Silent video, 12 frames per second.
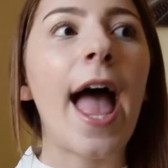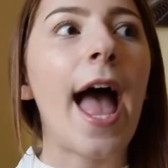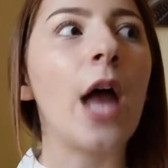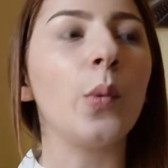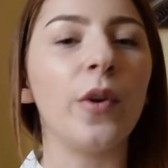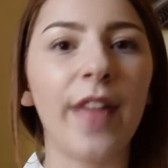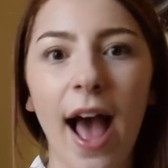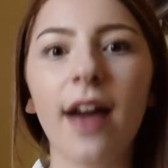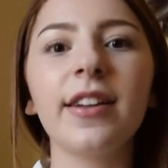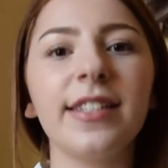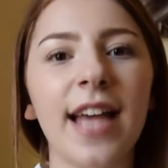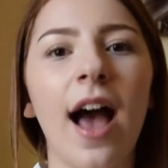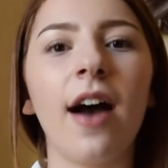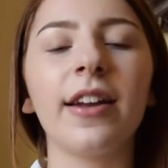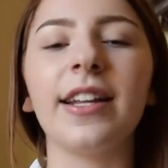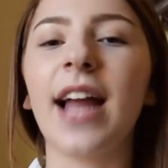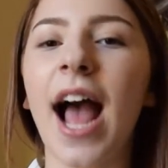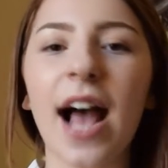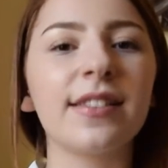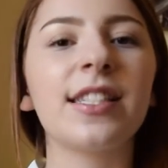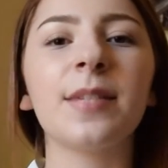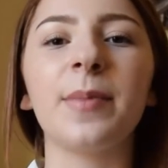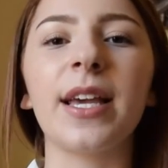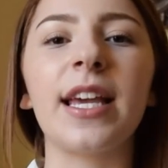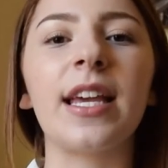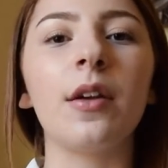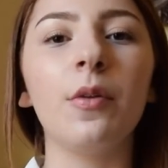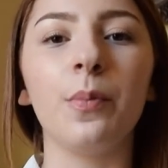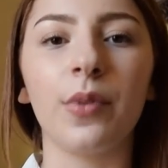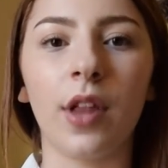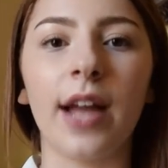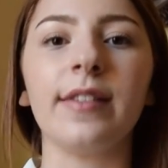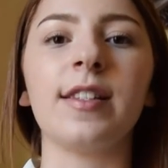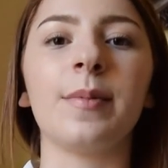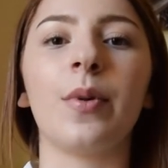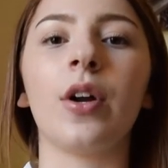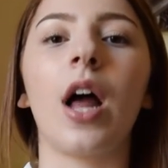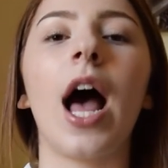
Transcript: and without a doubt it has to be Blindspot.